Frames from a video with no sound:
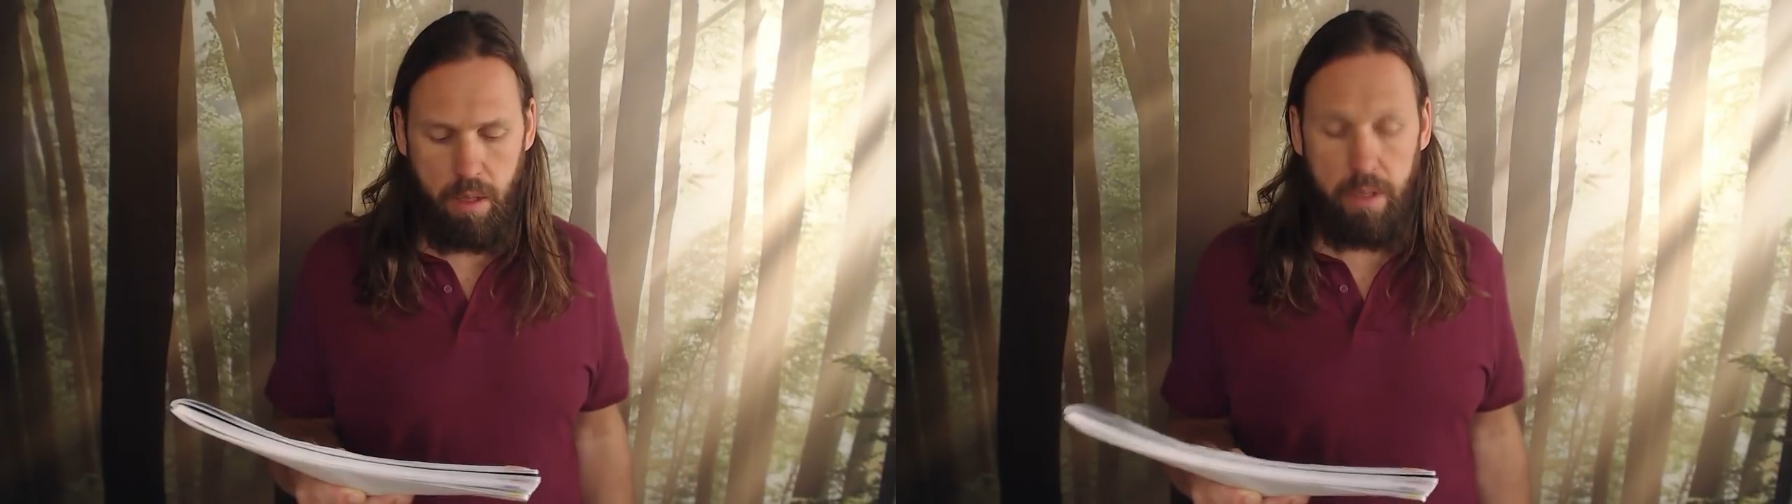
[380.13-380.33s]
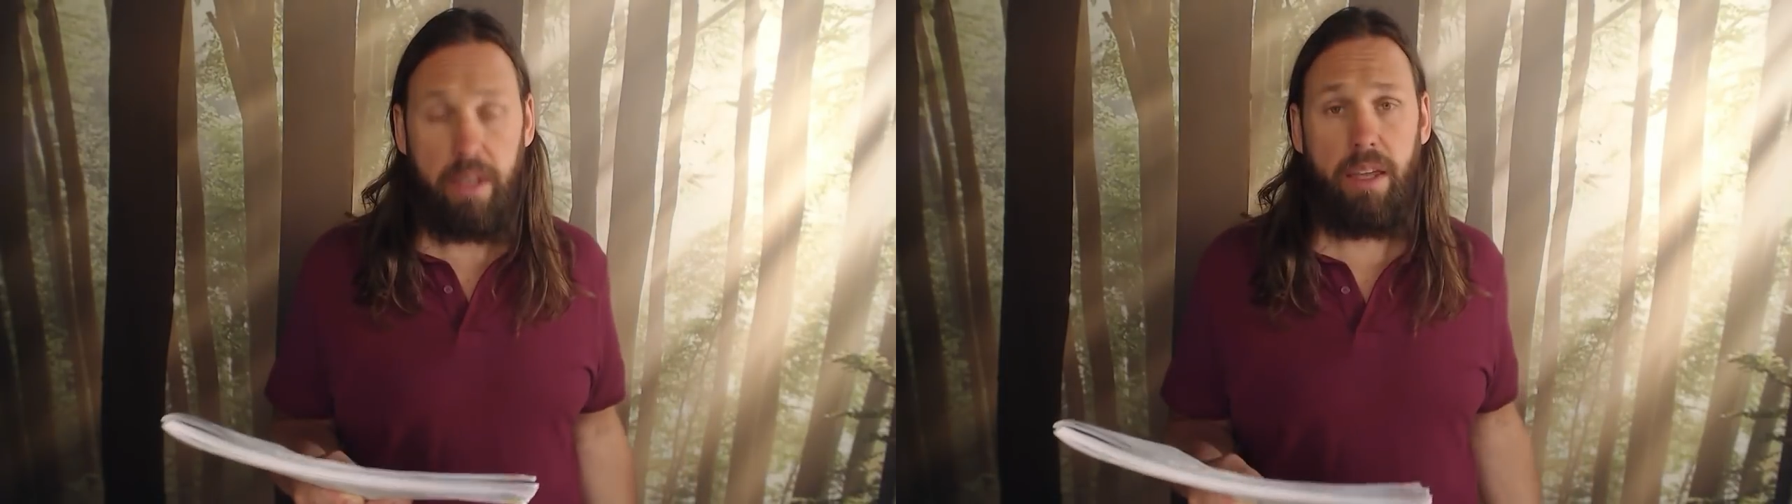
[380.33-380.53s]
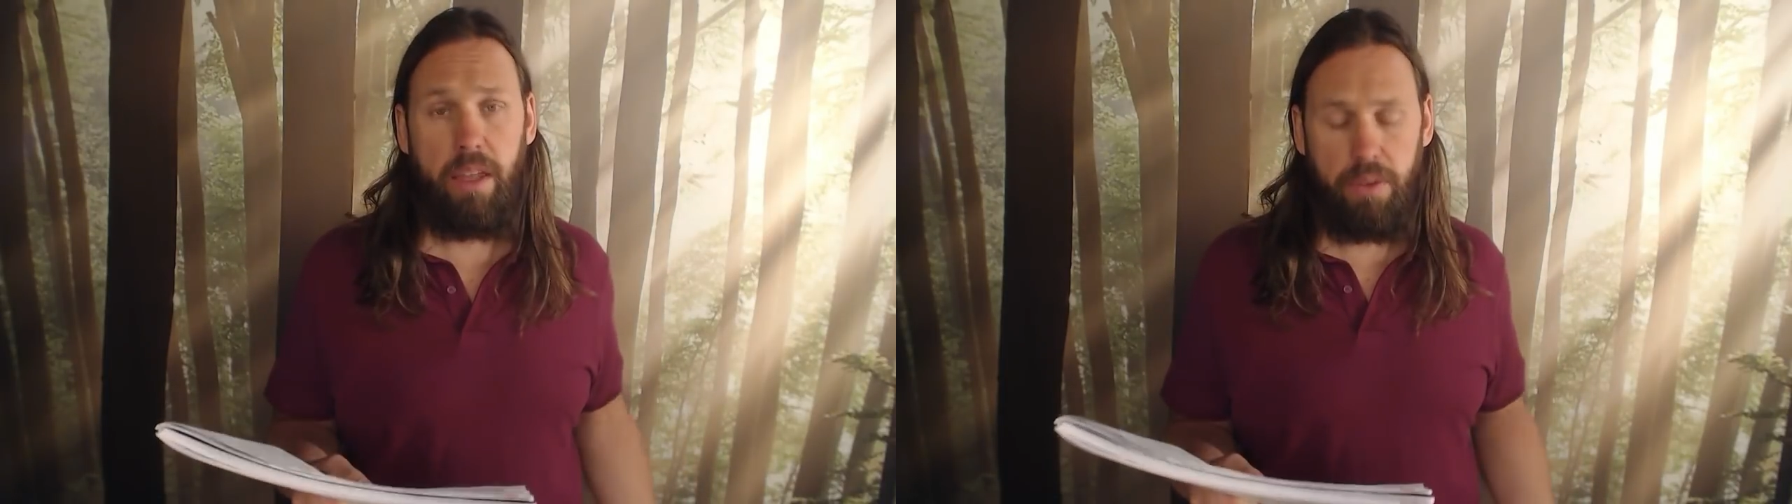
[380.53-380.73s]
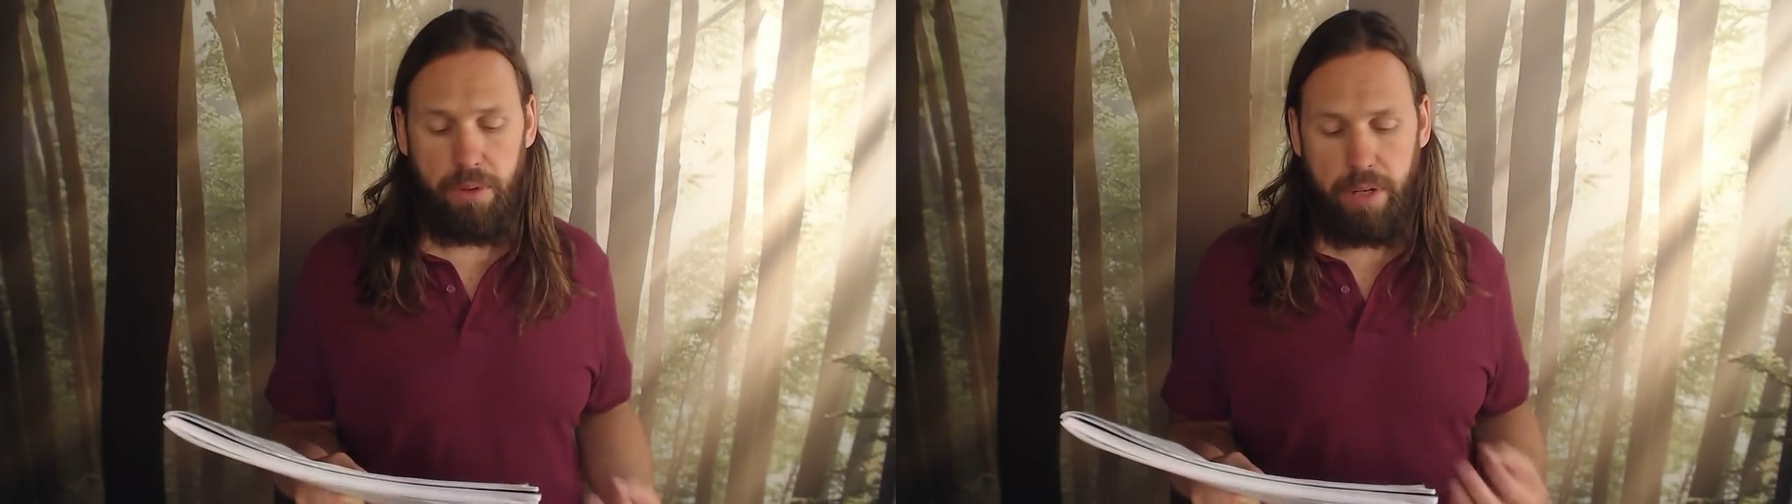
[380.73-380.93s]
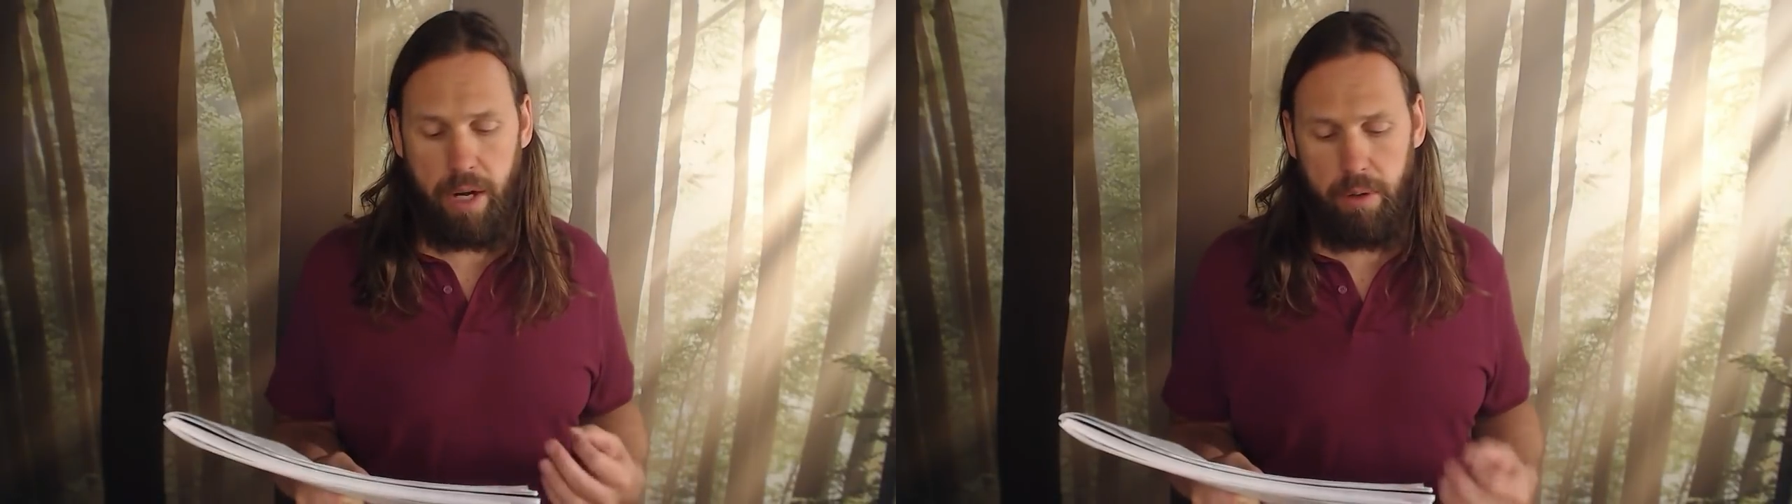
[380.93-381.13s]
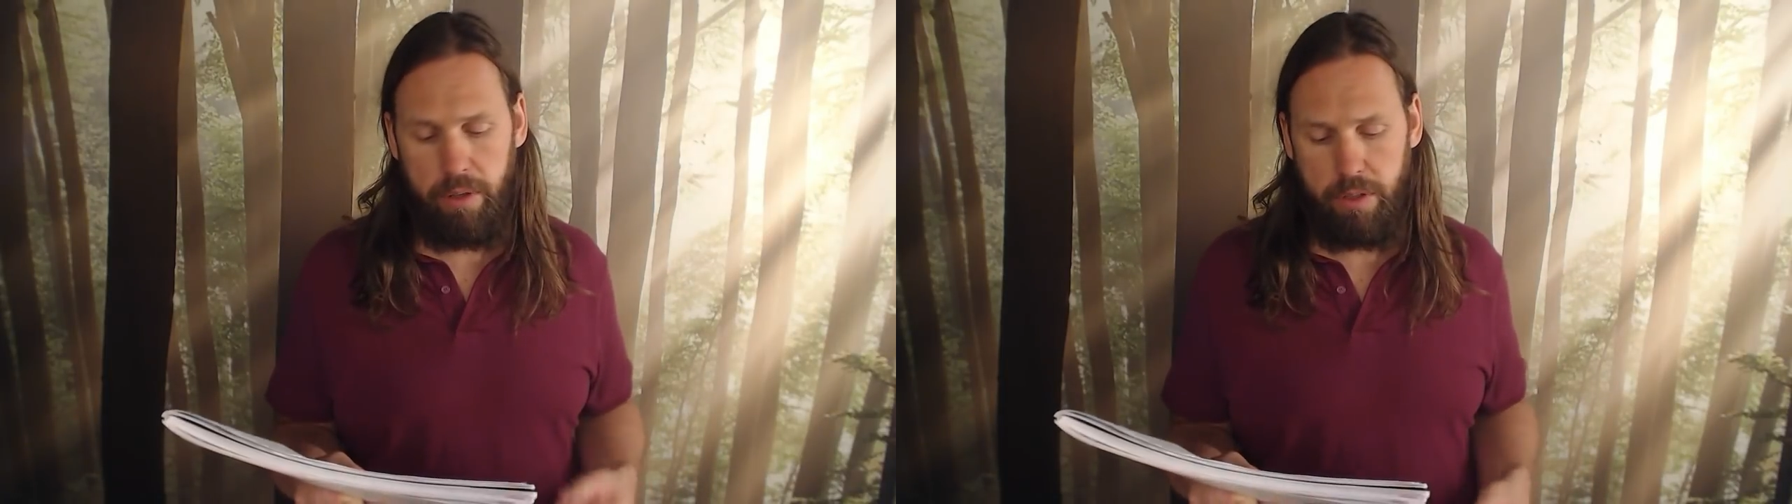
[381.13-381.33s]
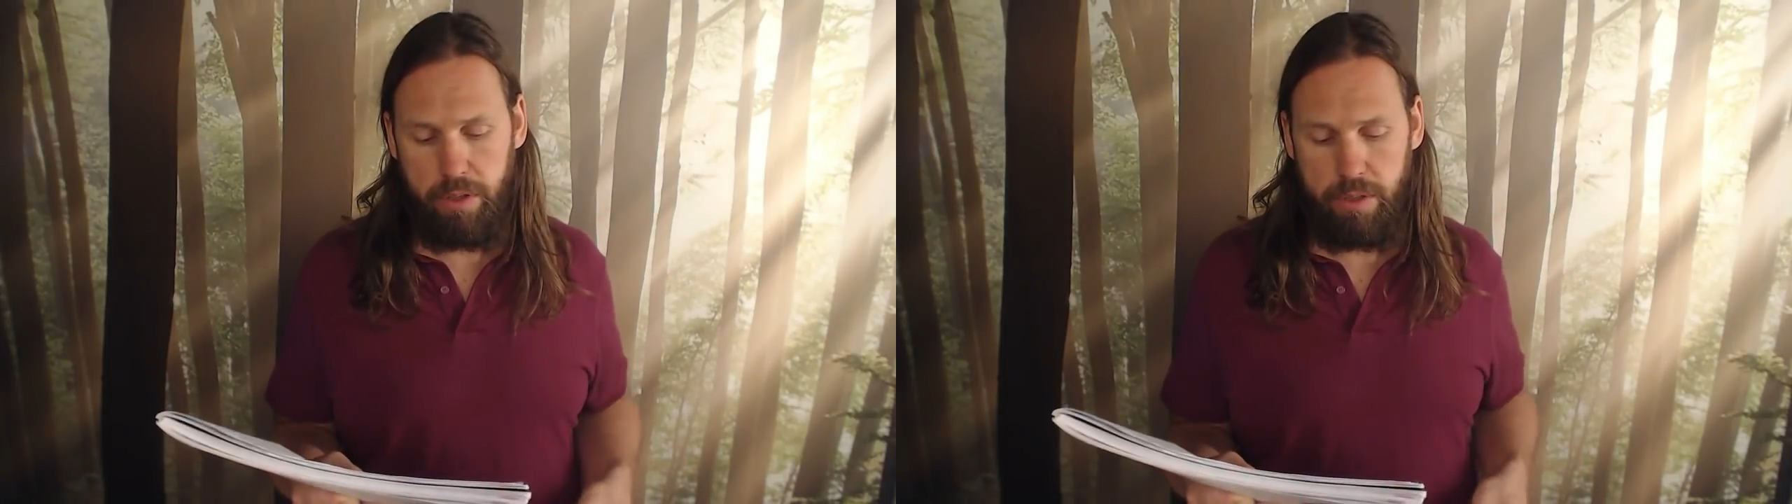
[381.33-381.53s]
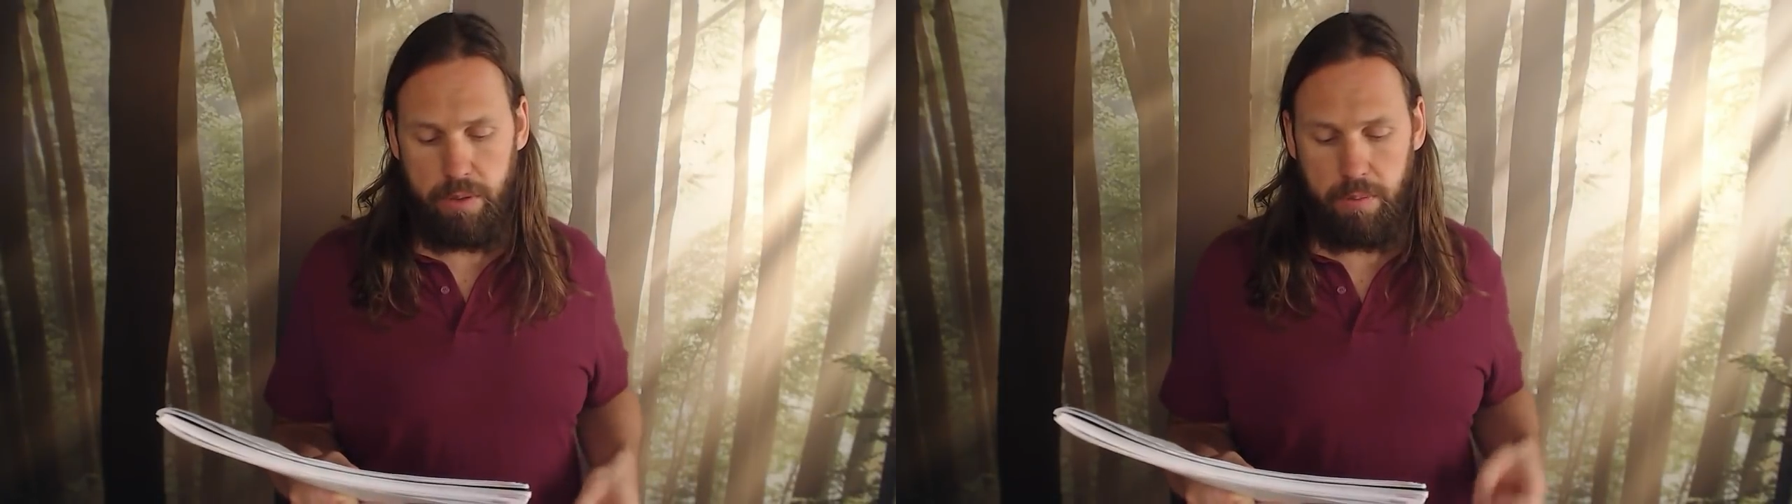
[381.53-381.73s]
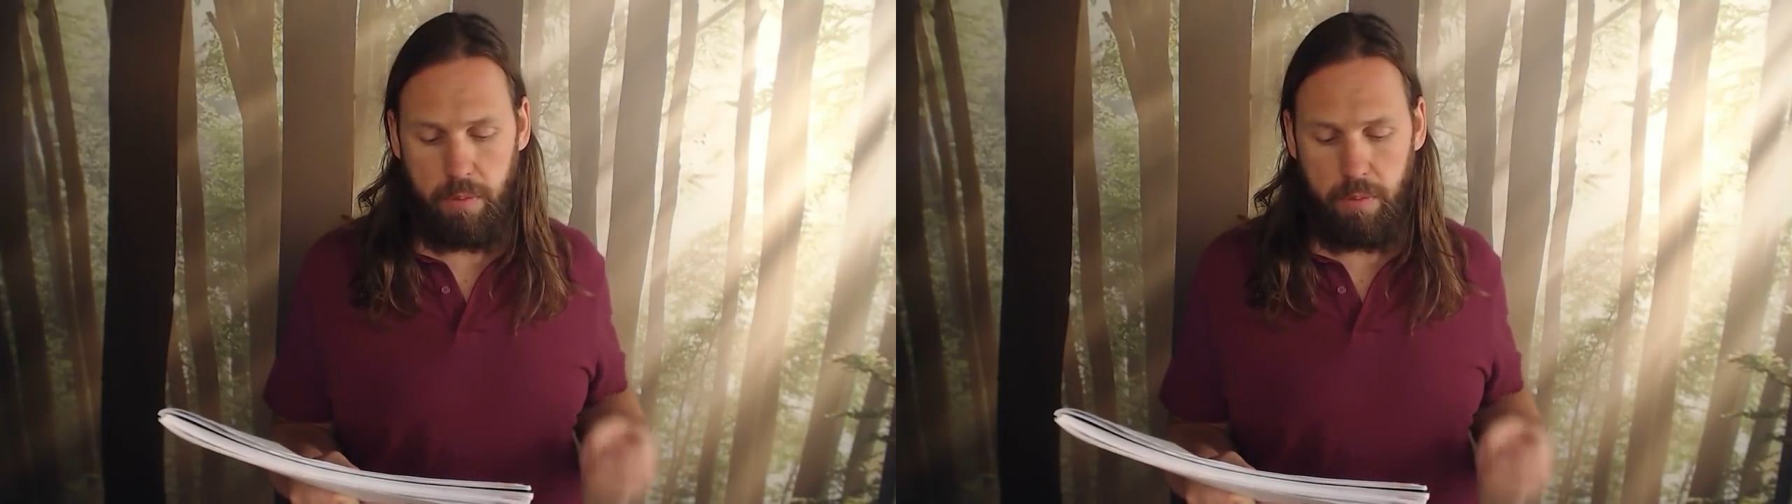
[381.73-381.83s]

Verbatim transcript: The ether carriers